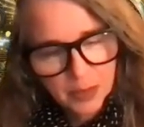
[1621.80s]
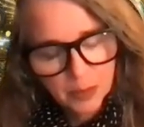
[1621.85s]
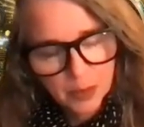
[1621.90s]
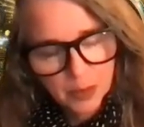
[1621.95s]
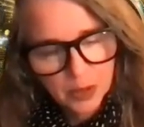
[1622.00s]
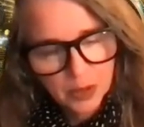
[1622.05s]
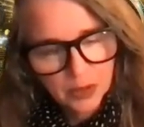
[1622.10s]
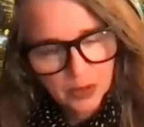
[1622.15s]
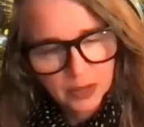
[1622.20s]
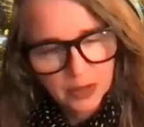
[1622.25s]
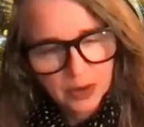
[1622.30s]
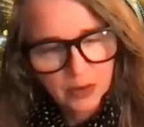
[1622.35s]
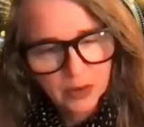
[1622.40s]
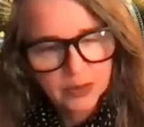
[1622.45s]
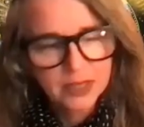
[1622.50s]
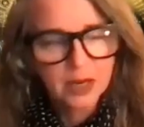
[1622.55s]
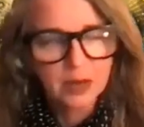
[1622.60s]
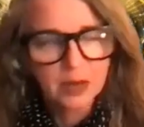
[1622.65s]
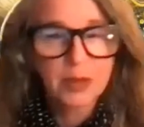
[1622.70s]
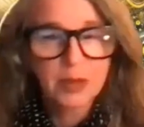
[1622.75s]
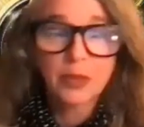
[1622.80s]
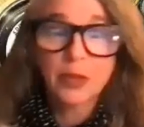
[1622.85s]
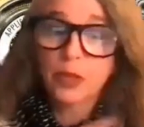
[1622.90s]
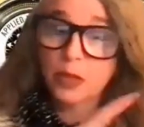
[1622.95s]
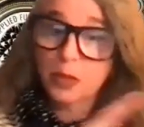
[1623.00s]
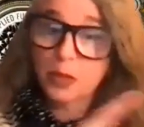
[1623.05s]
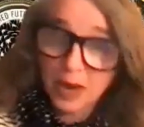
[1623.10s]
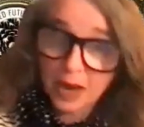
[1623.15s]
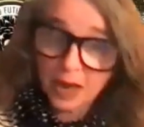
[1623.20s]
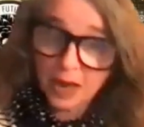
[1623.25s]
about the book earlier, I was talking about the
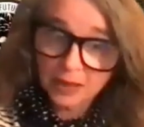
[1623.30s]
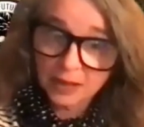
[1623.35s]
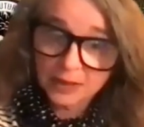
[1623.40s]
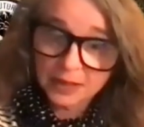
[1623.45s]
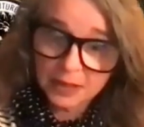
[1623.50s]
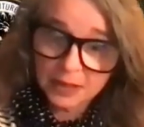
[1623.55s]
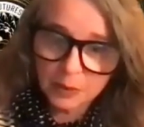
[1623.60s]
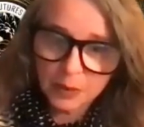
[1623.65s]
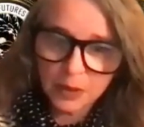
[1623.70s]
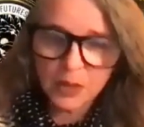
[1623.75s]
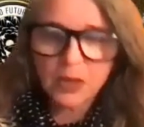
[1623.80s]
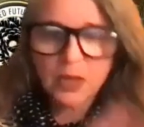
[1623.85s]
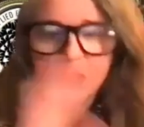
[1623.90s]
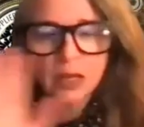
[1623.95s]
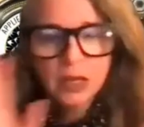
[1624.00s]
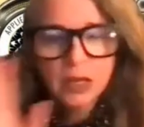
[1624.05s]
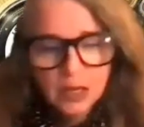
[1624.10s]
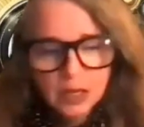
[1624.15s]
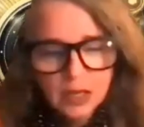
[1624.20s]
threat casting book.